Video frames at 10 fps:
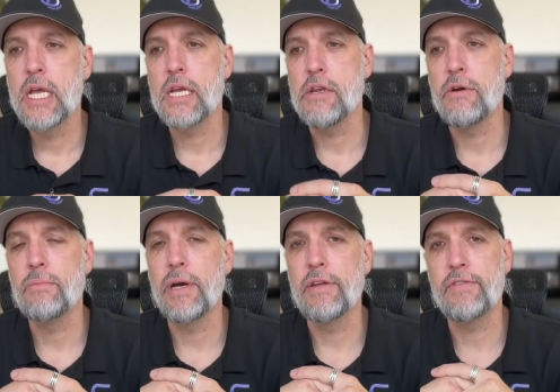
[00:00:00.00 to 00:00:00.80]
You know,
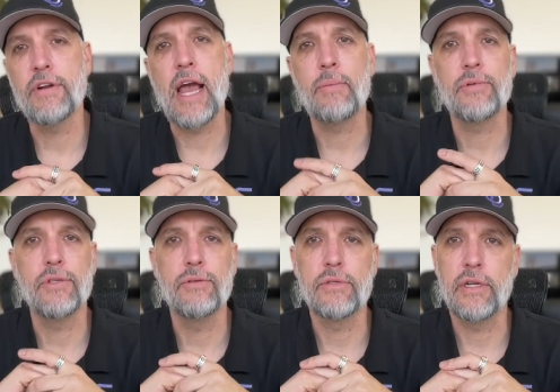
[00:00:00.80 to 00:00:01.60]
but if you're an Apple
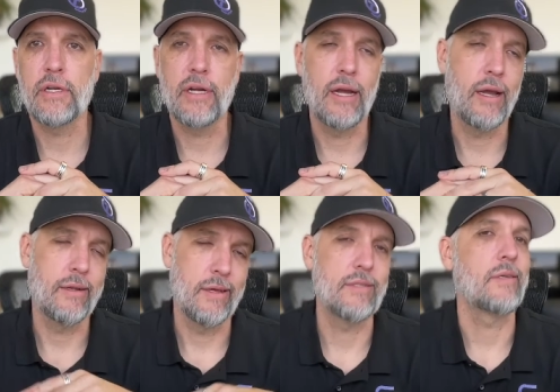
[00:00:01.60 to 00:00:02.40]
user
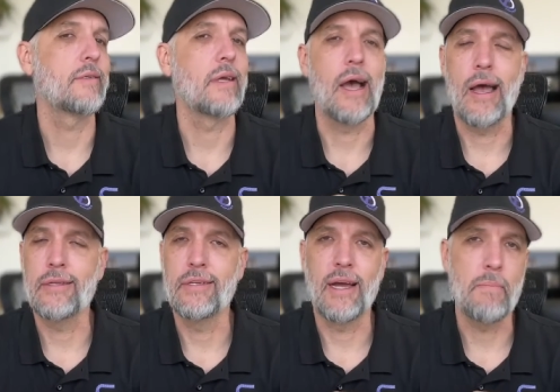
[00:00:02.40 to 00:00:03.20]
and that's all you got,
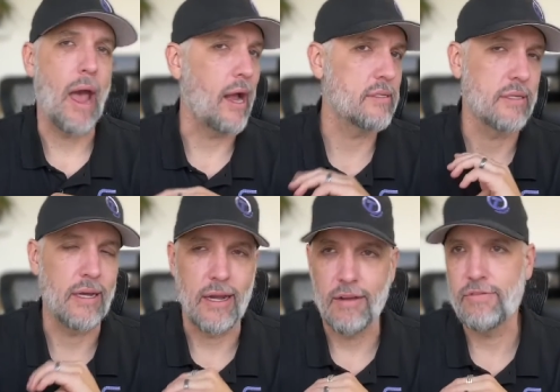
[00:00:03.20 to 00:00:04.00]
you got Macs, you
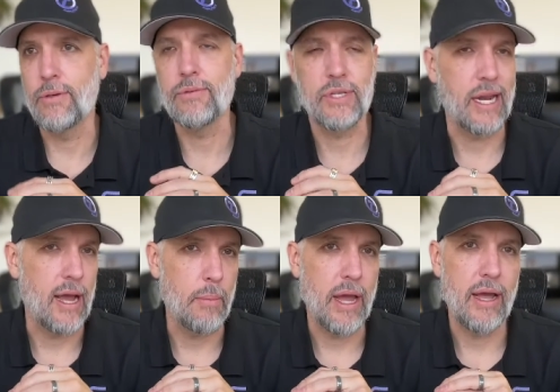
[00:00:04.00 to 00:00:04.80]
got iPhones, you got
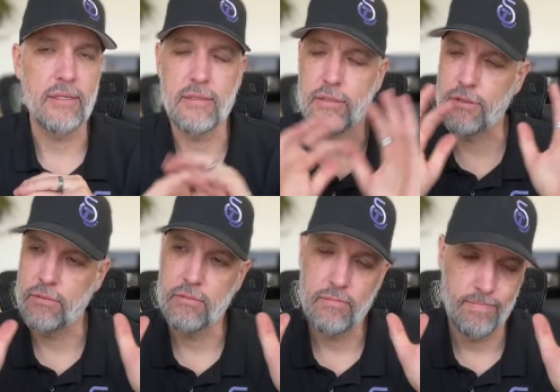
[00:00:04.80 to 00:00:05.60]
iPads, dude,
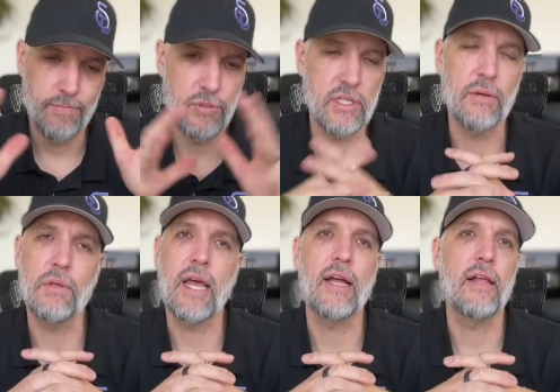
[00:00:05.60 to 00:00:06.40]
stick
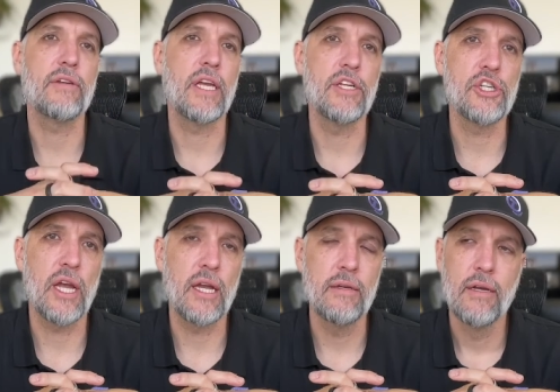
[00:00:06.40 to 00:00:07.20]
with iCloud
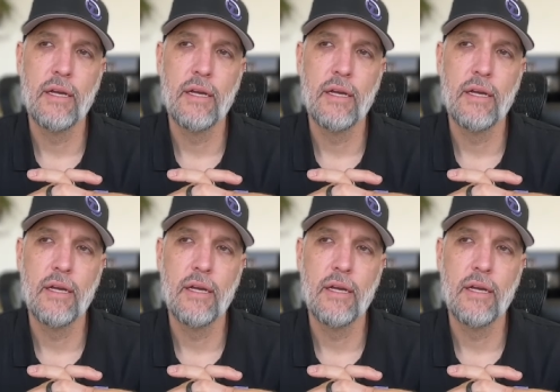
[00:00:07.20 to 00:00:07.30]
Keychain.